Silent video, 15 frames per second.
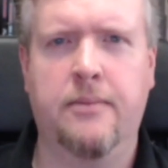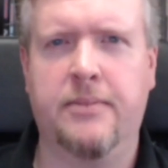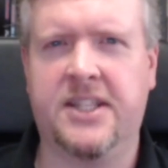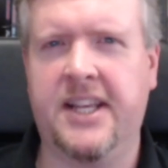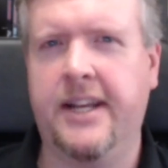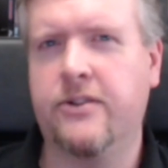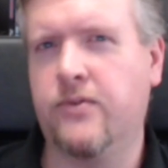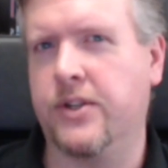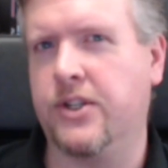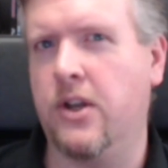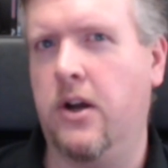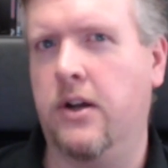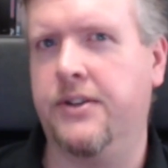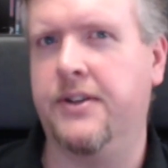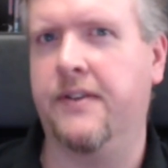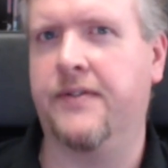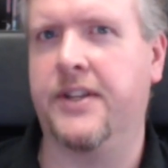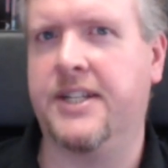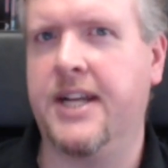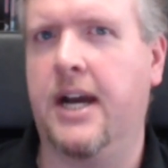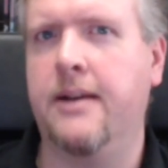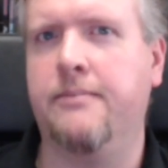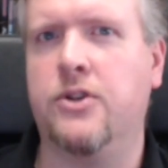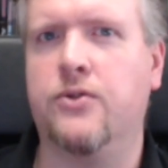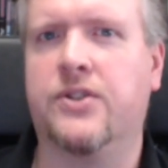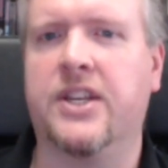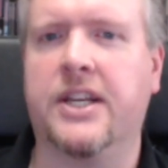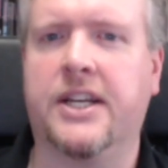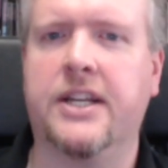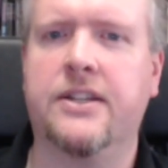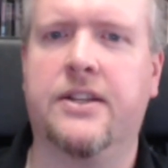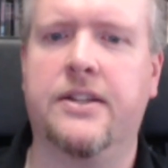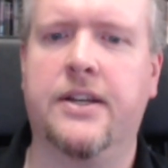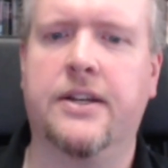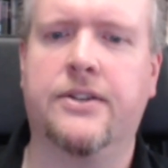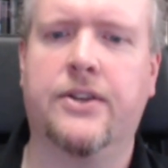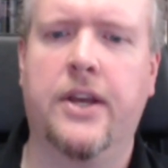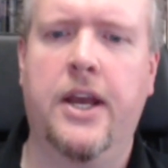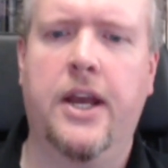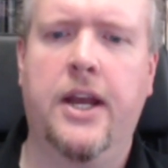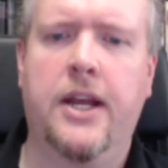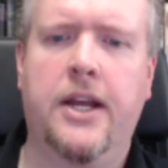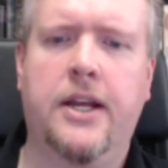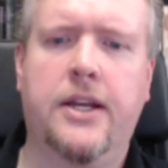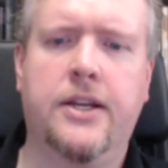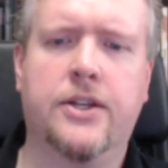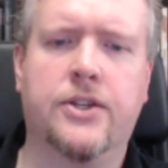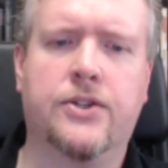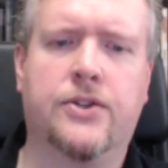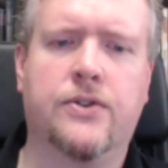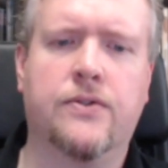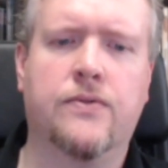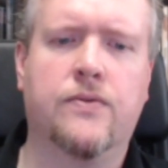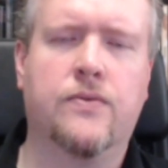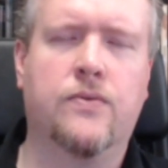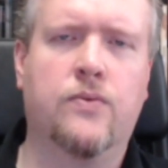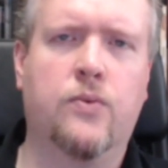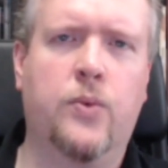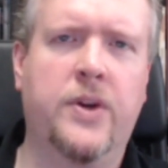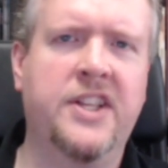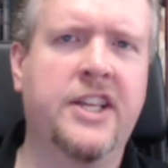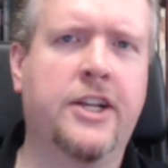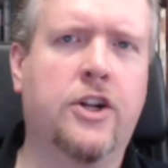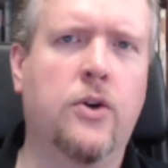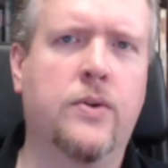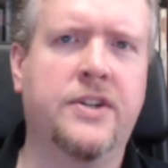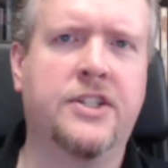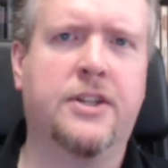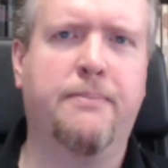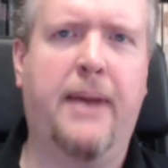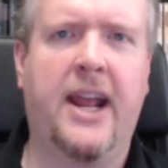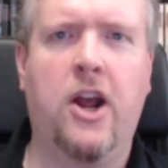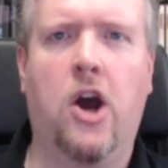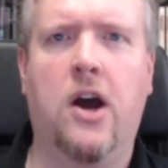But the end result of the time you sink into this is really going to pay